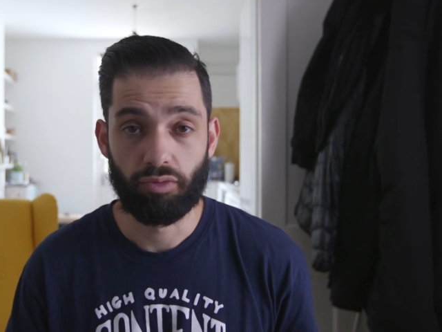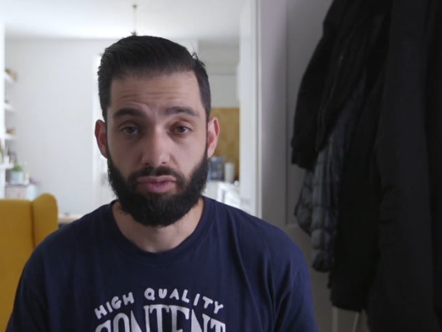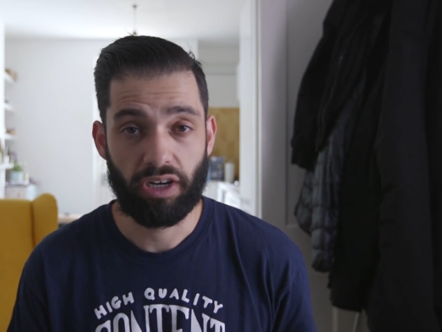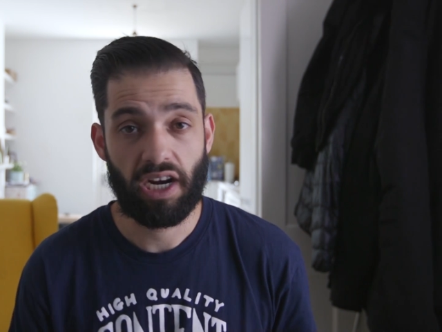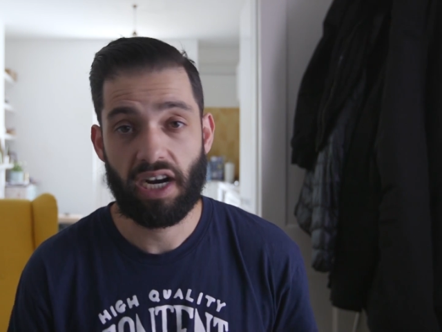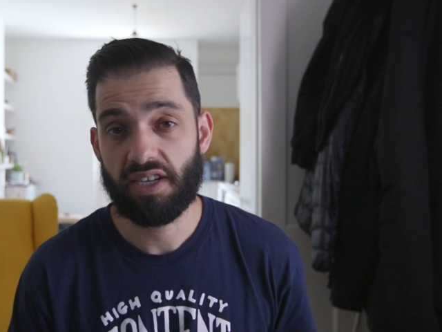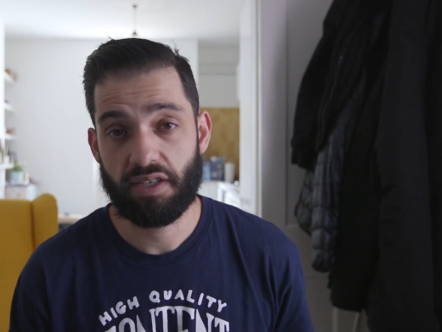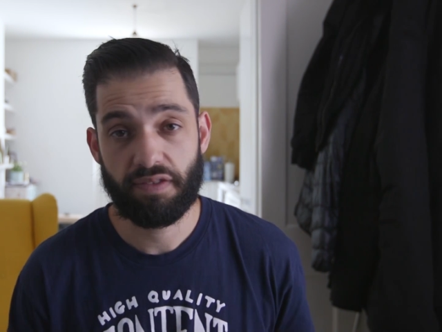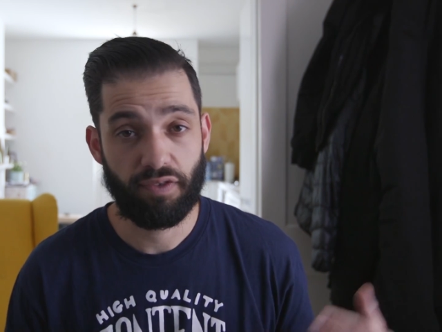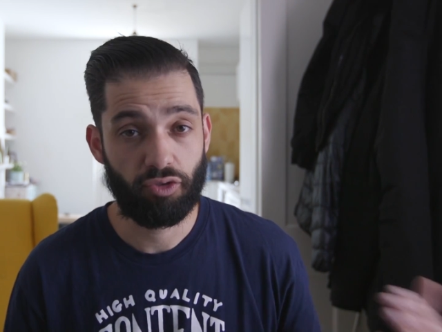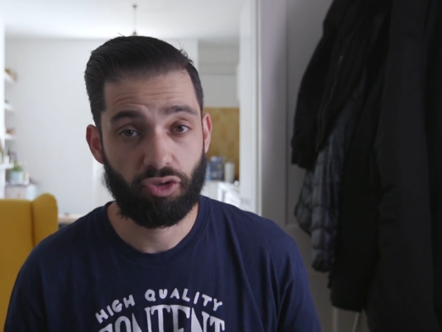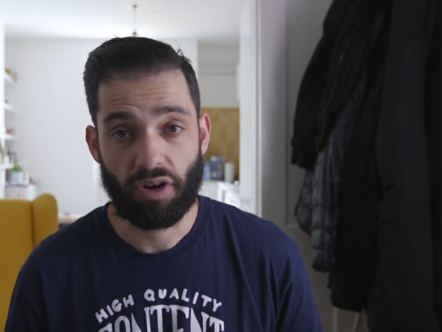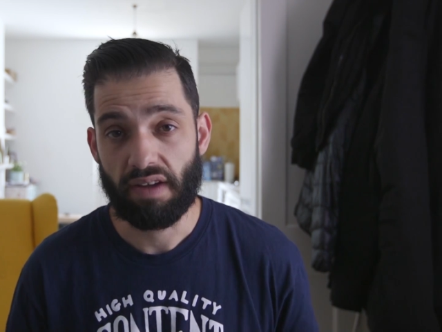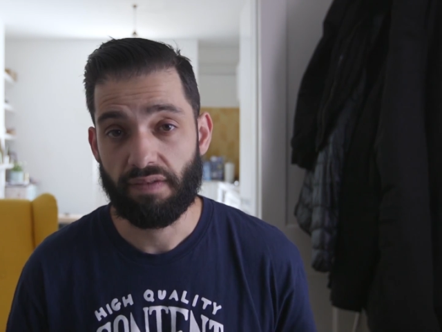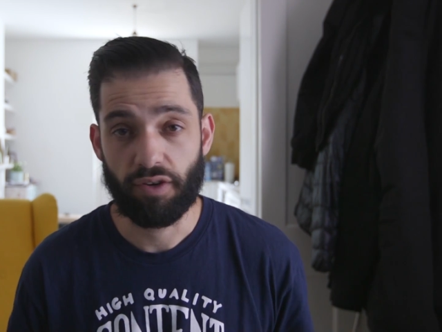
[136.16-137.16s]
regardless if you're
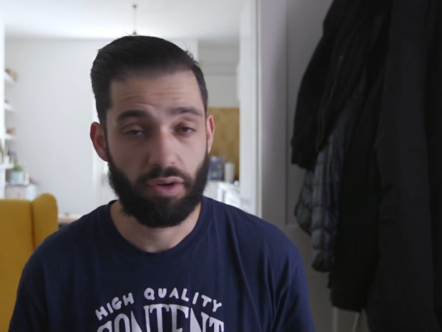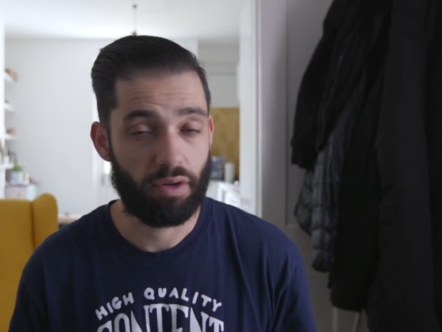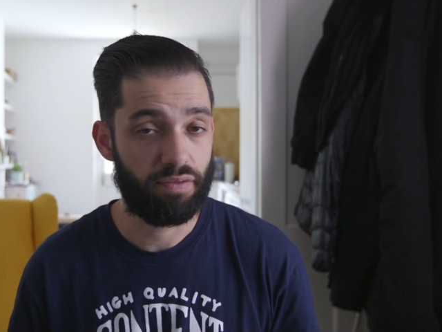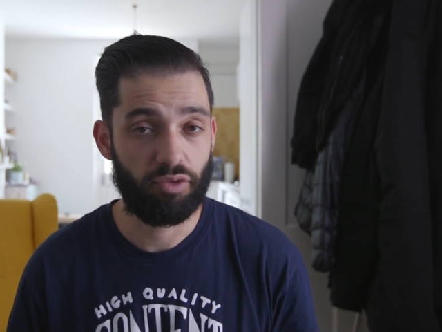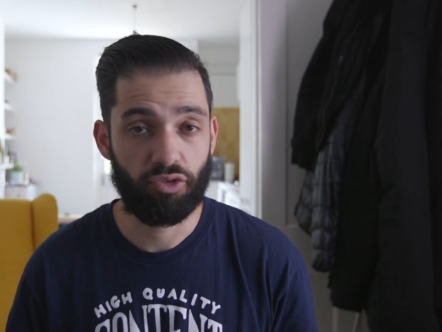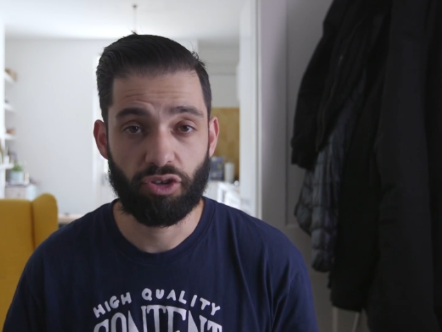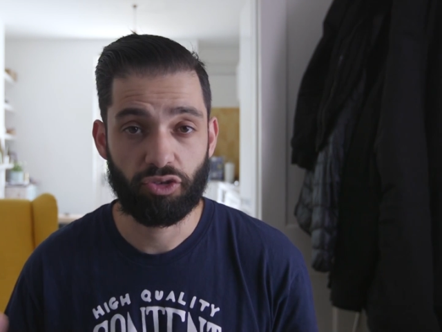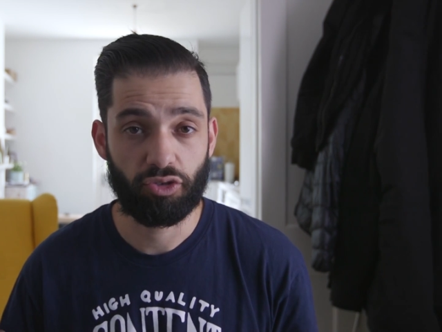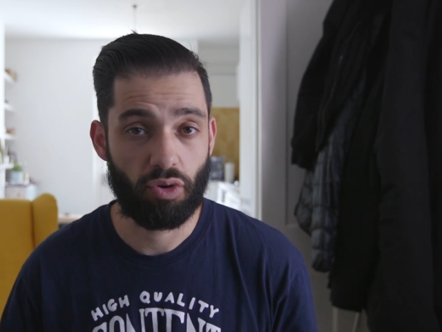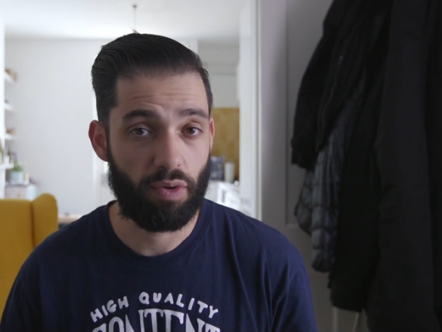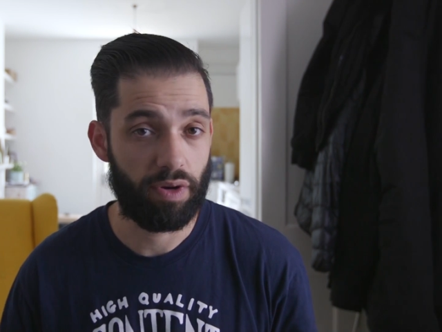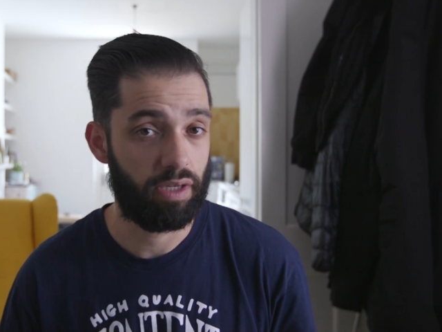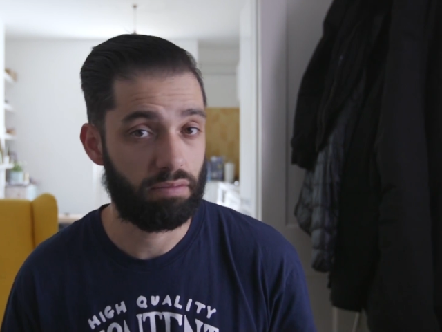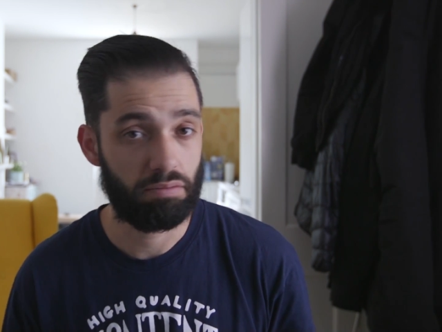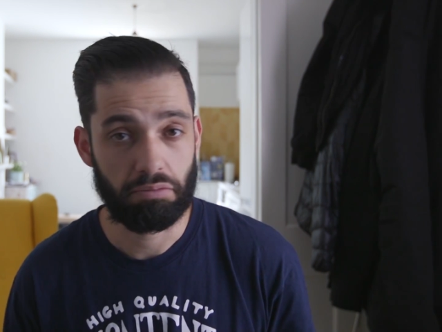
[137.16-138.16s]
traveling or if you just
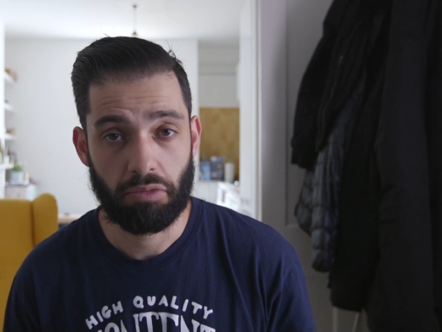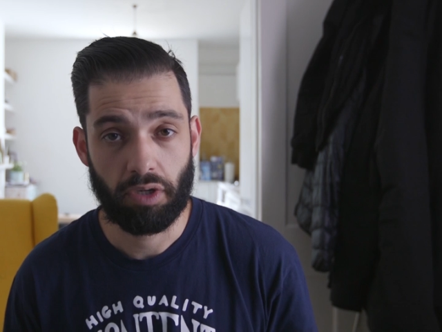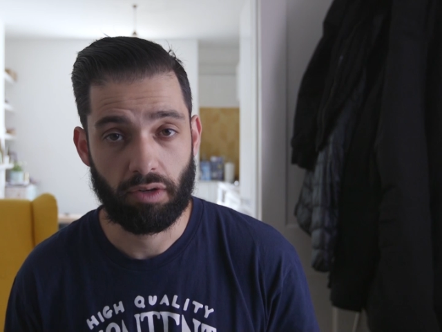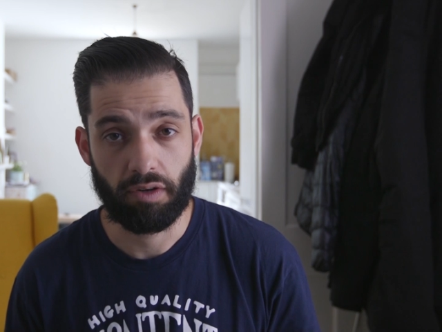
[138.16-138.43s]
go in